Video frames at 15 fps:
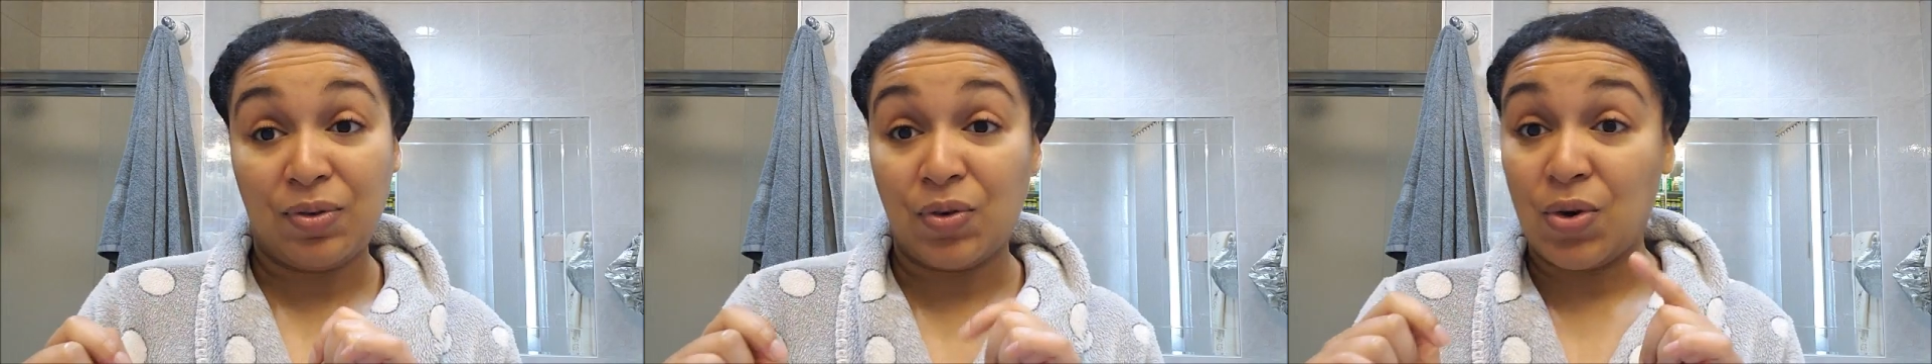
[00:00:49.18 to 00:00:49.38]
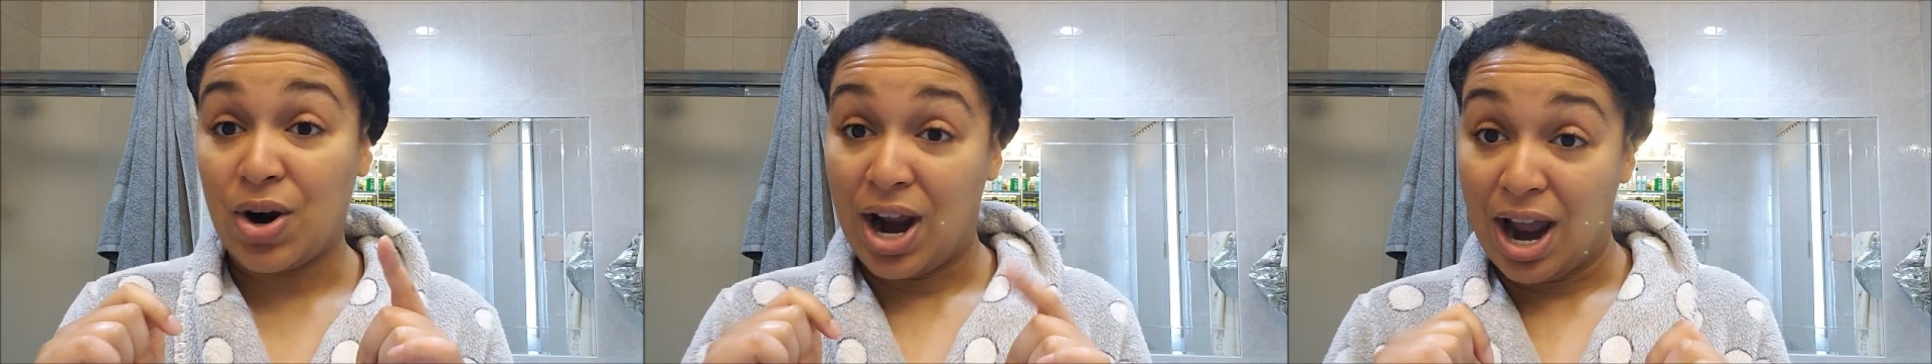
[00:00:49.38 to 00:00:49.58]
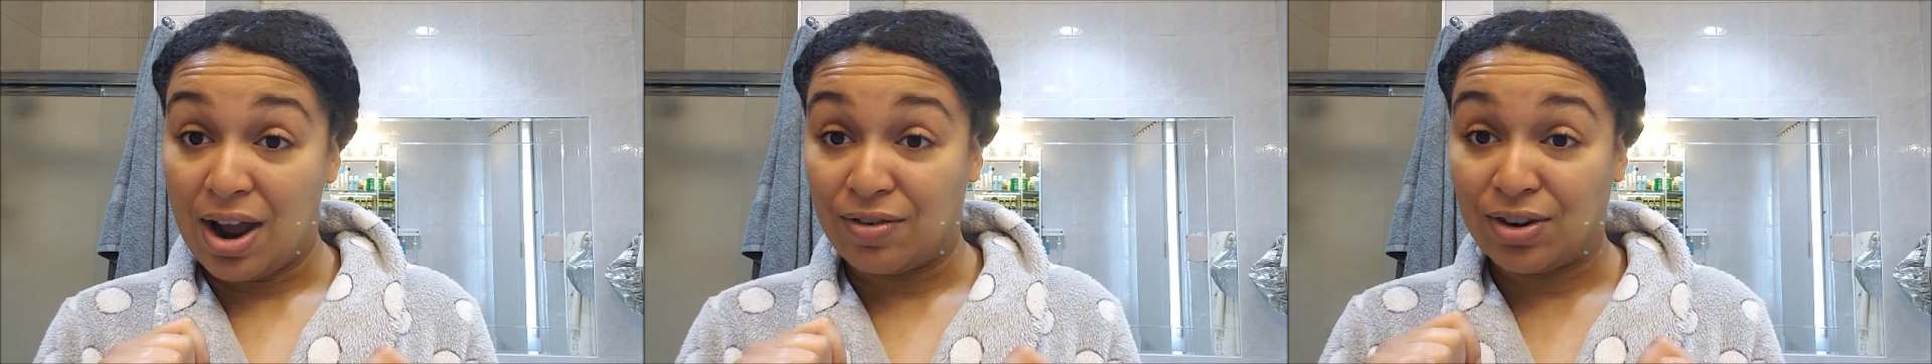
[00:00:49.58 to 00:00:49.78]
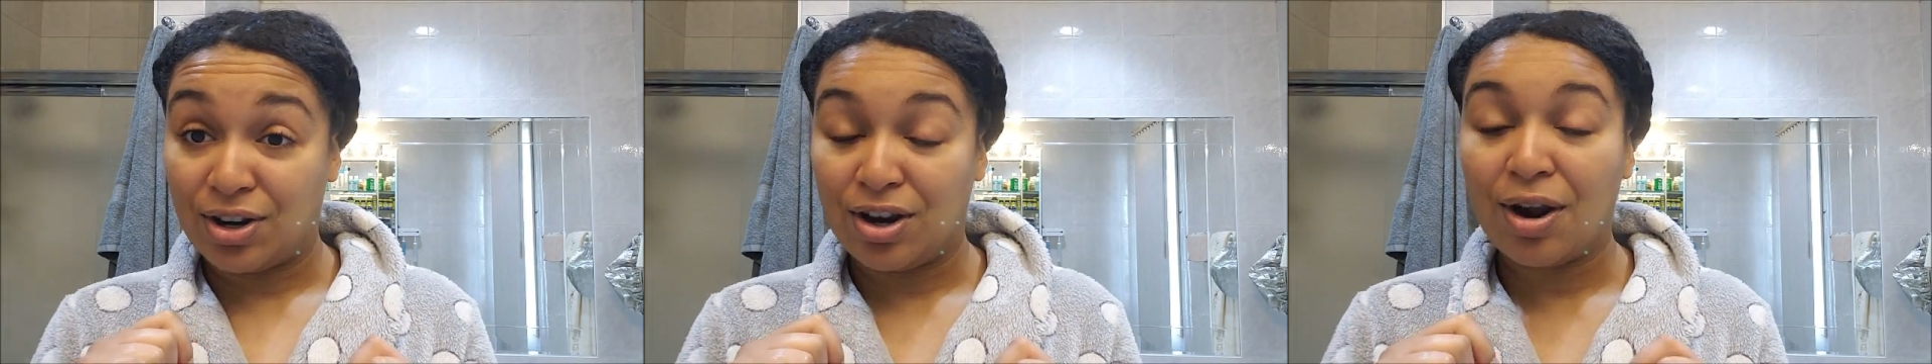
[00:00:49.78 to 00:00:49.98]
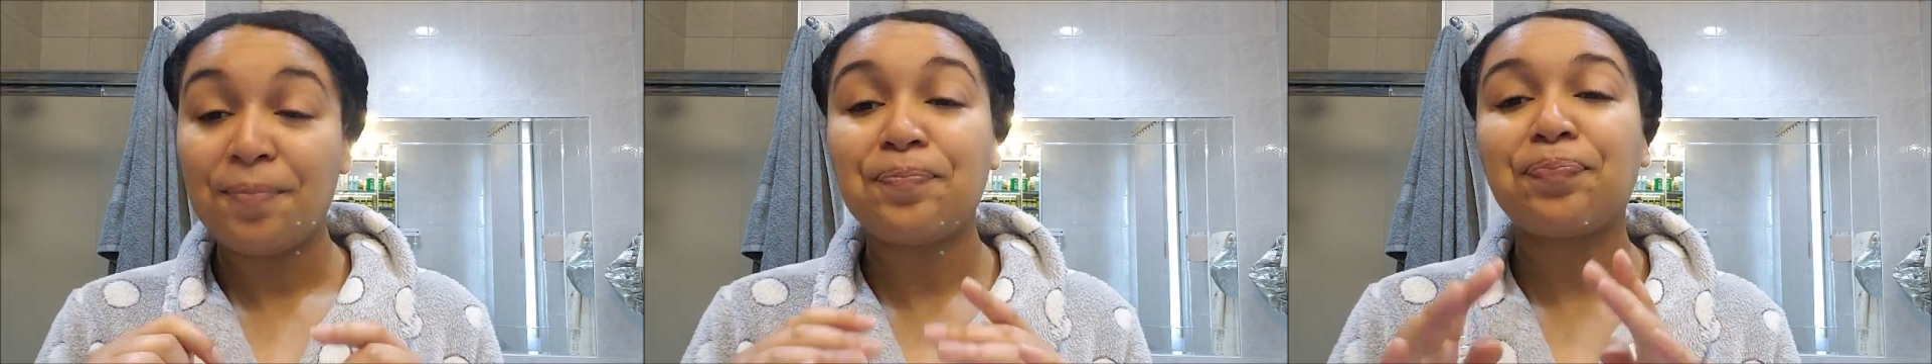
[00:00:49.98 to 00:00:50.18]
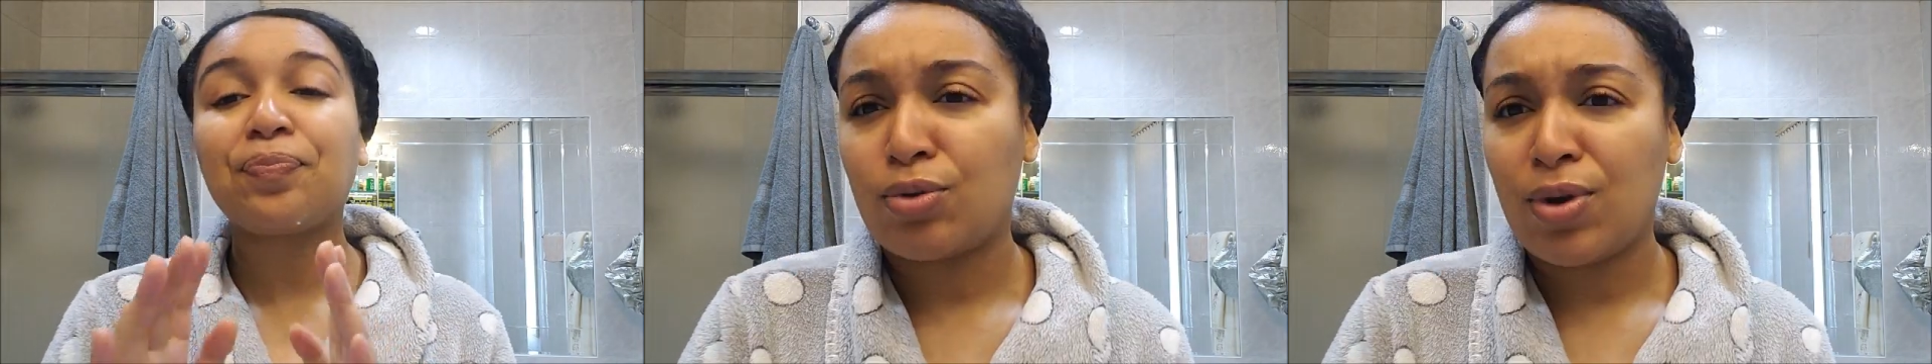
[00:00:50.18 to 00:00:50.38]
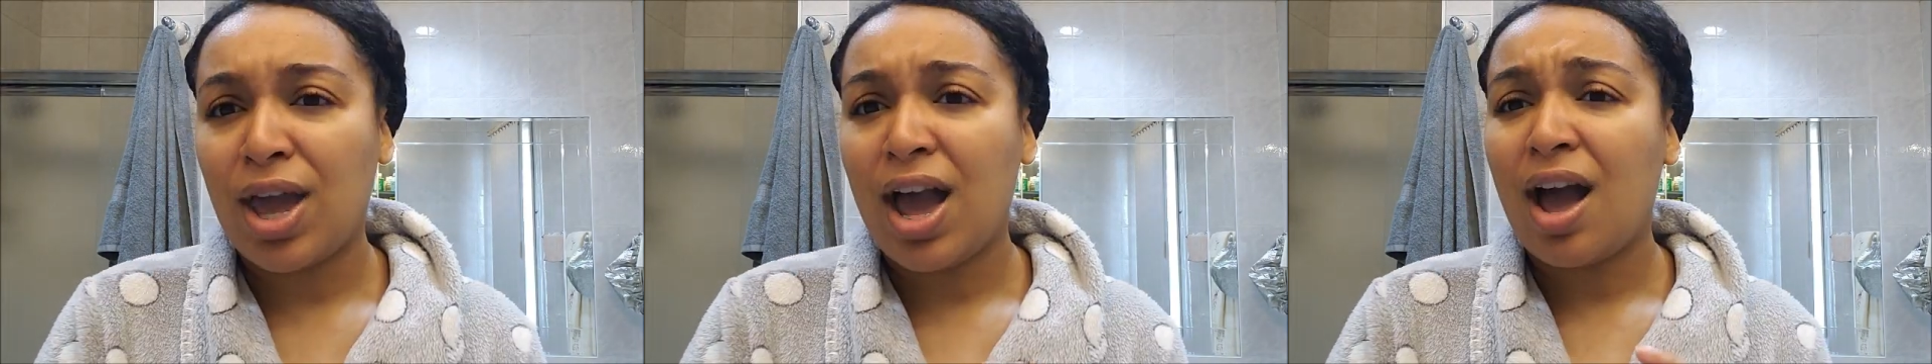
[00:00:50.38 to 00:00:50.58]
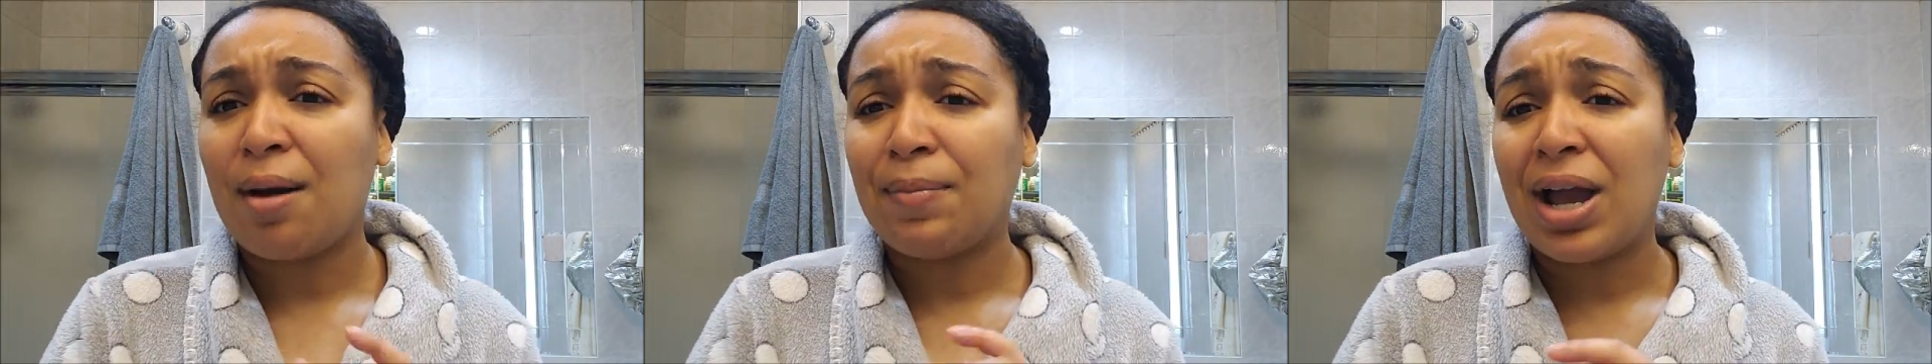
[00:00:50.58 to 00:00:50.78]
Before, after. So
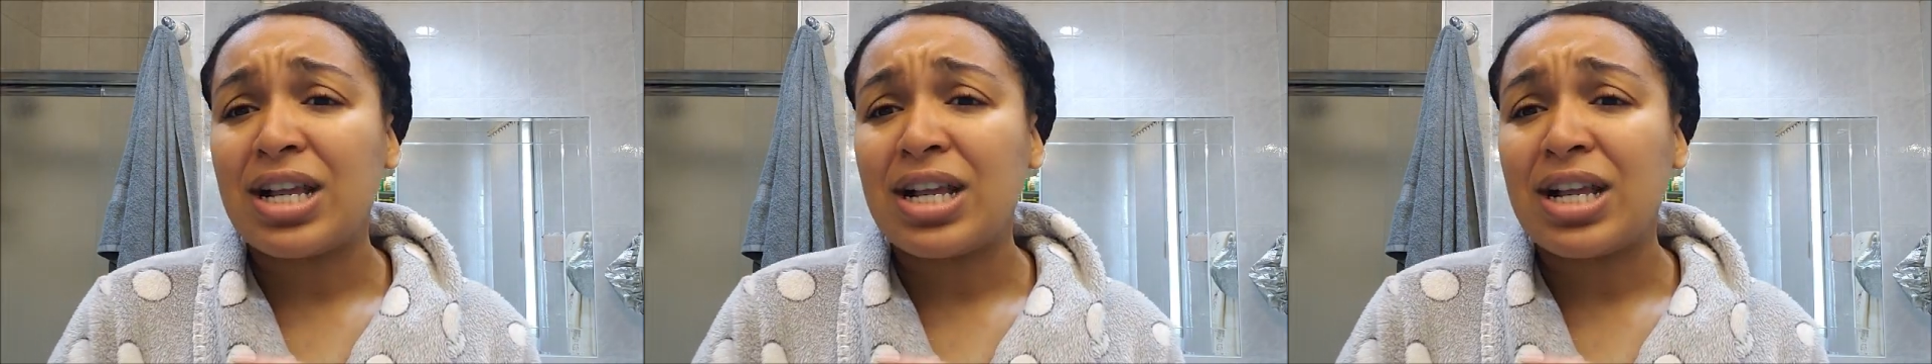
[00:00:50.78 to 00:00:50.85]
yeah,